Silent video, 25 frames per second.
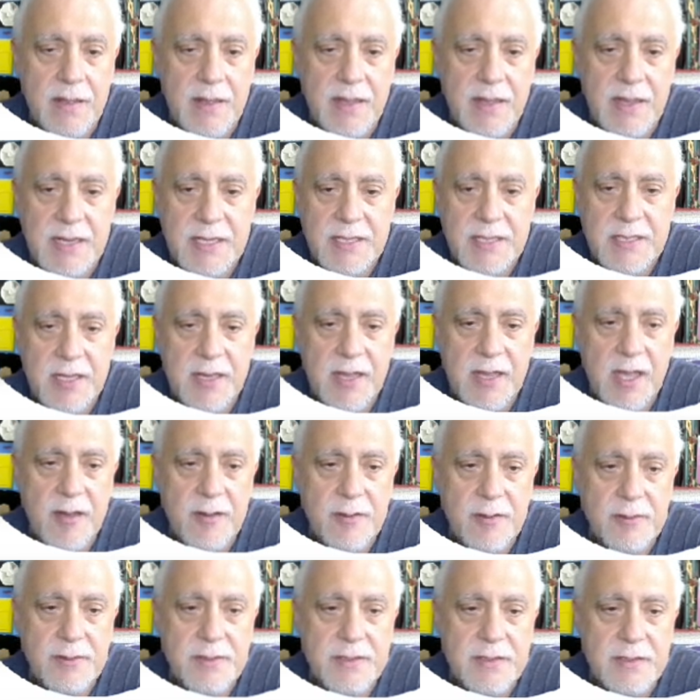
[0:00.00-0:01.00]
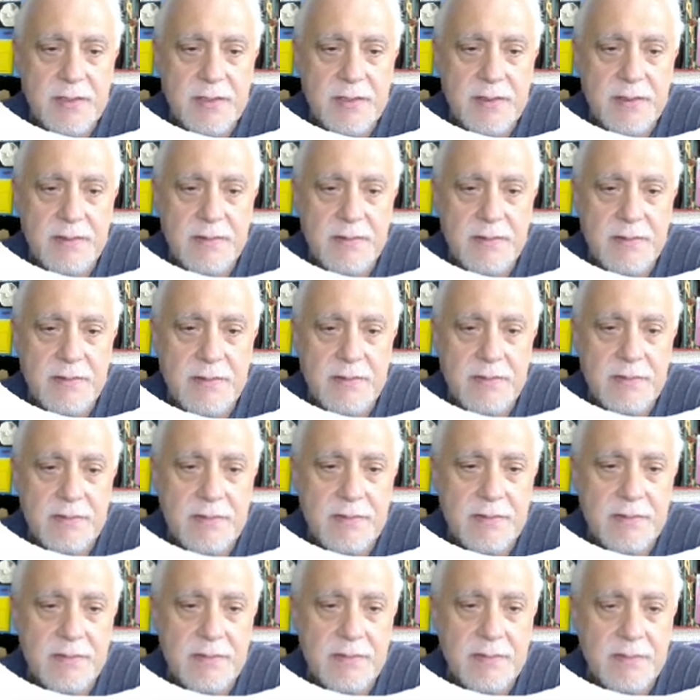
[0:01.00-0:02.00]
He's a ghost.
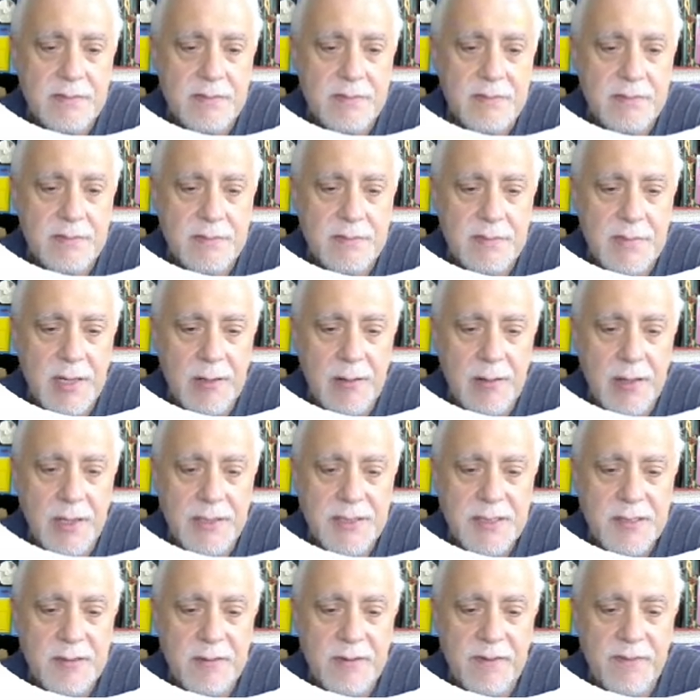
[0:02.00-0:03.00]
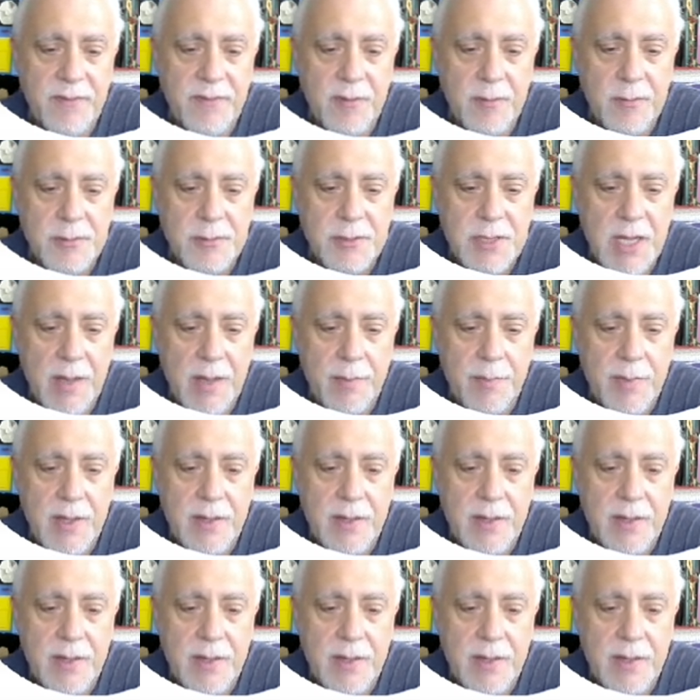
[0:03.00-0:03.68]
Here, let's do it in Photoshop.